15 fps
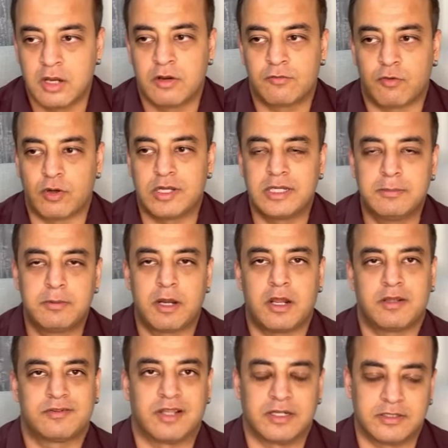For Libra
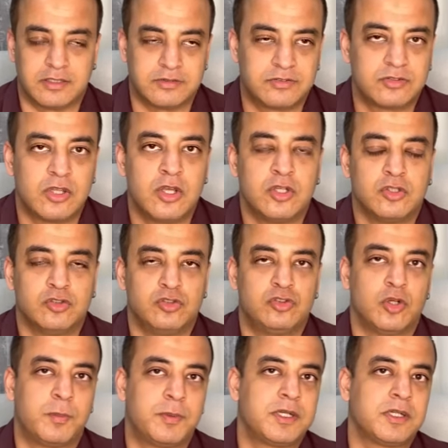ascendants,
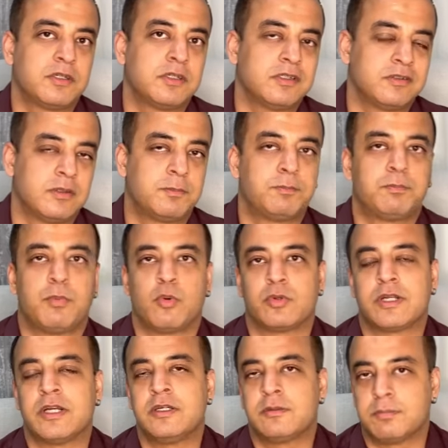Jupiter is a
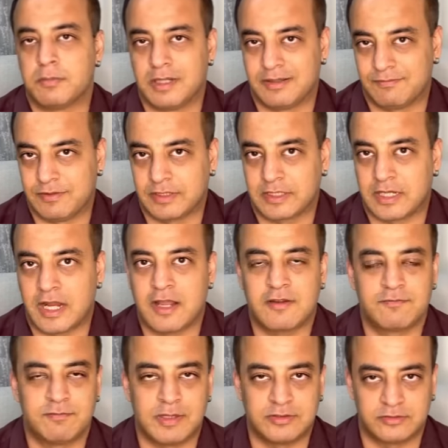potent malefic, and I
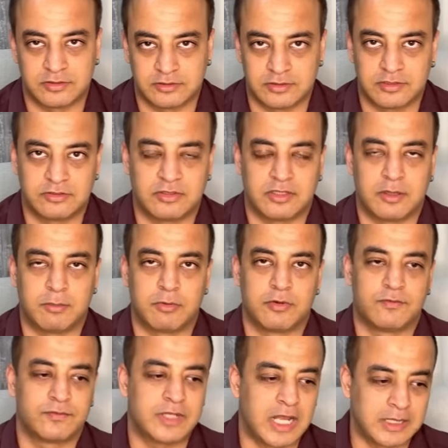have mentioned this a number
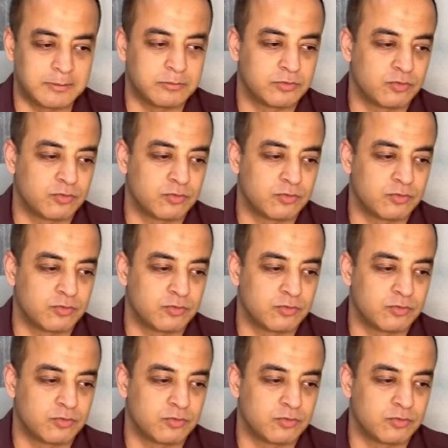of times.